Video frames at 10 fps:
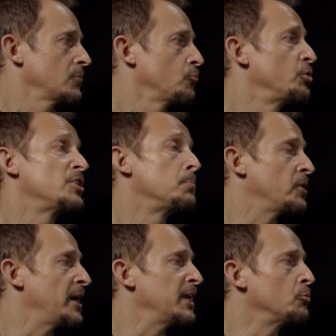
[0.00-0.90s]
With the
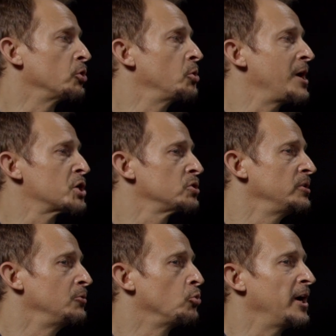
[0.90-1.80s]
planning, were you
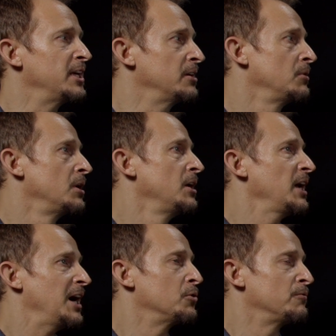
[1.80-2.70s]
actually writing
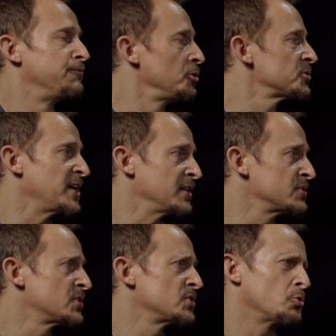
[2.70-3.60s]
out full
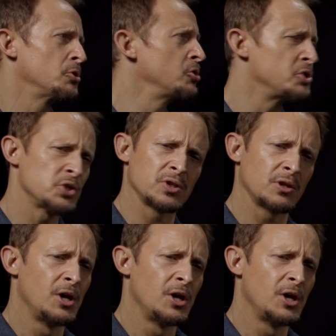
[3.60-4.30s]
sentences or were you just